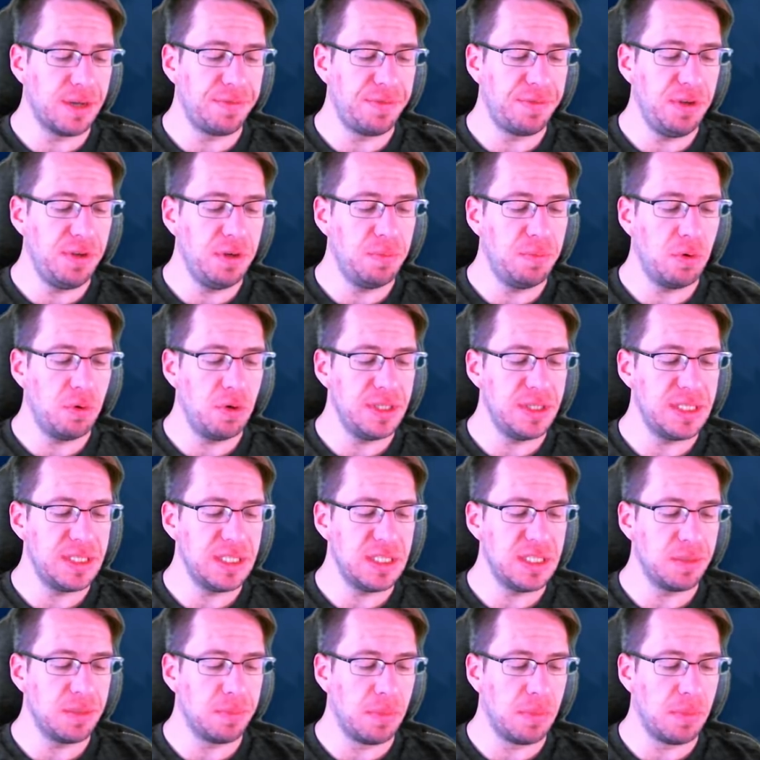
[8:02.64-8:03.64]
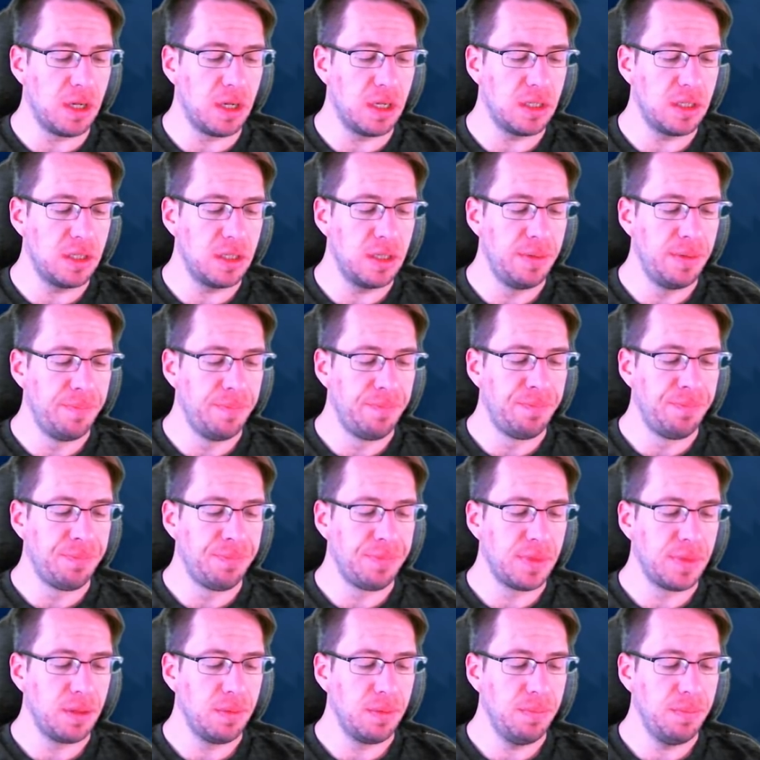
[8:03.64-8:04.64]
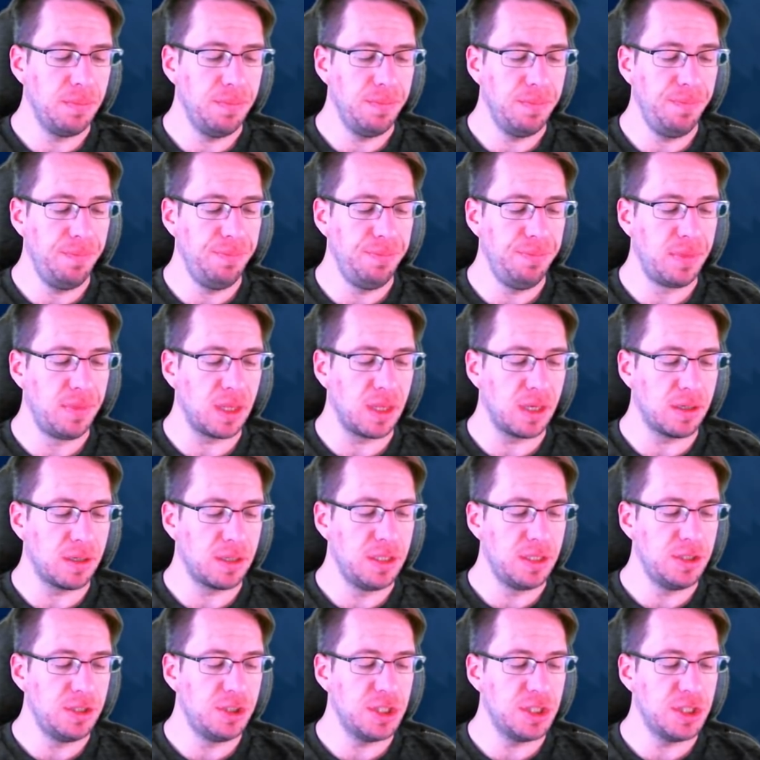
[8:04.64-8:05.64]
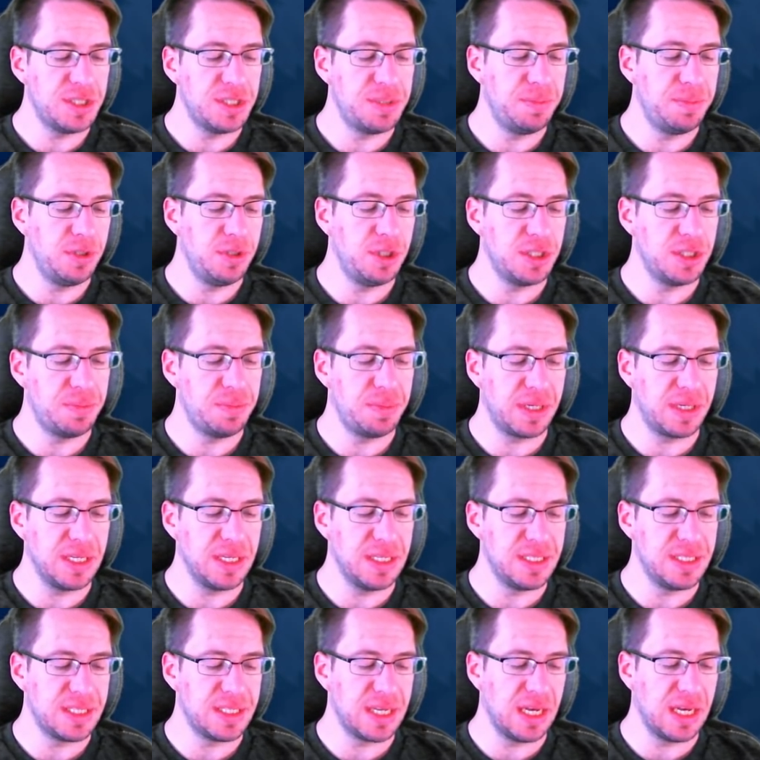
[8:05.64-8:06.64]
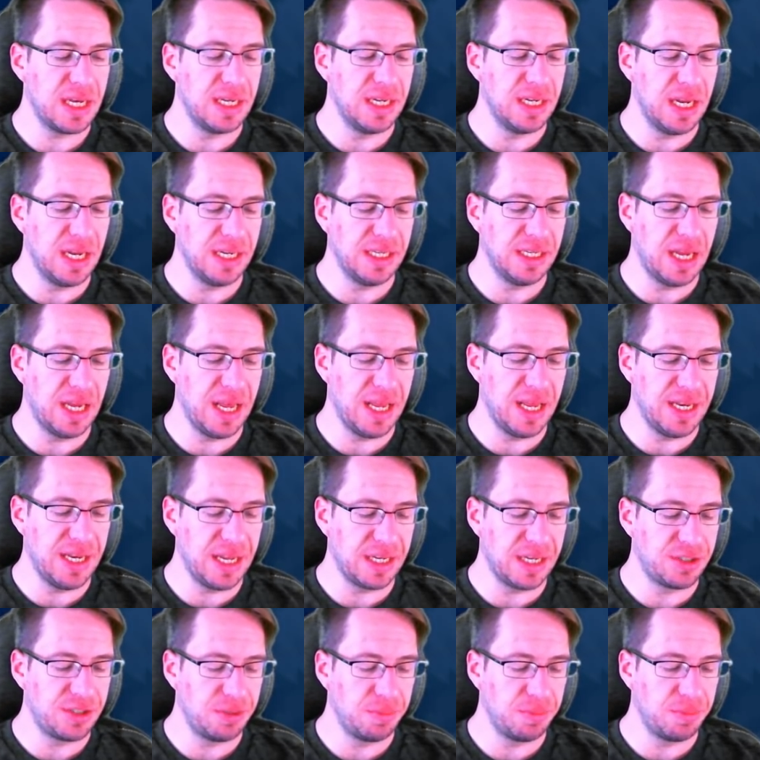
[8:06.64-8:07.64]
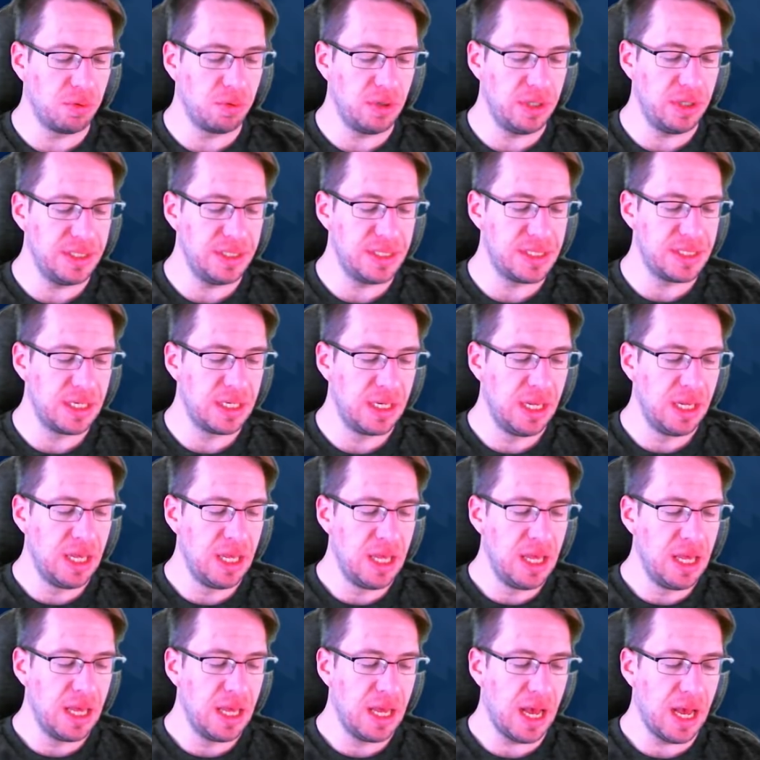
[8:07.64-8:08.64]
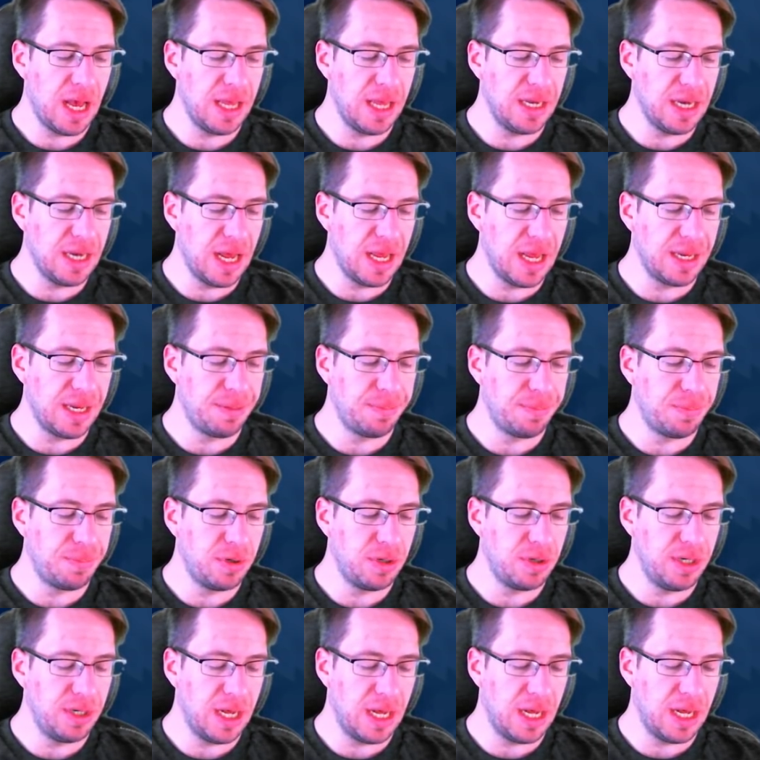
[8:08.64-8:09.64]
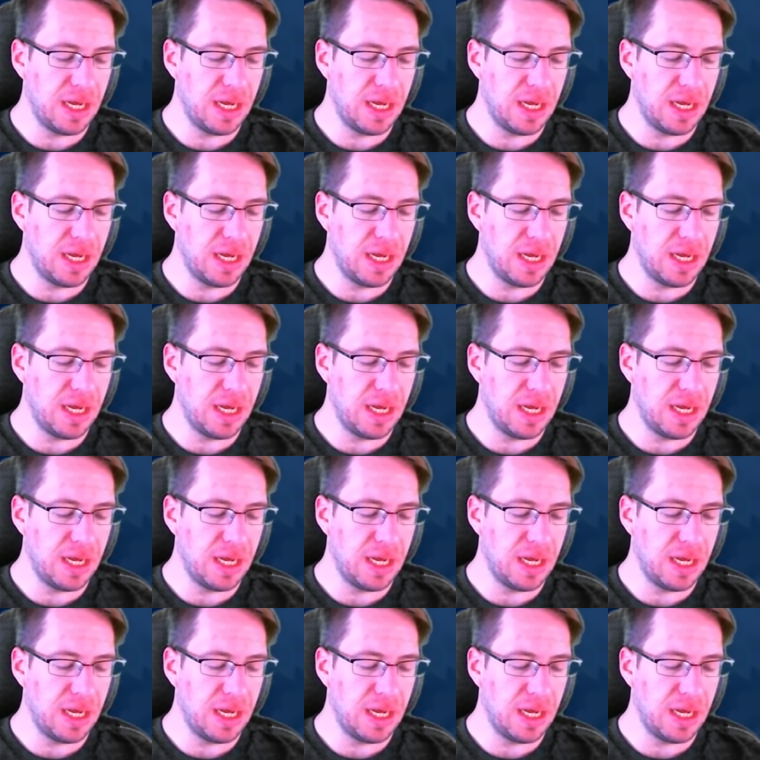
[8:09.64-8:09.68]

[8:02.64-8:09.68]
few points into Maul, just because I had extra points. I put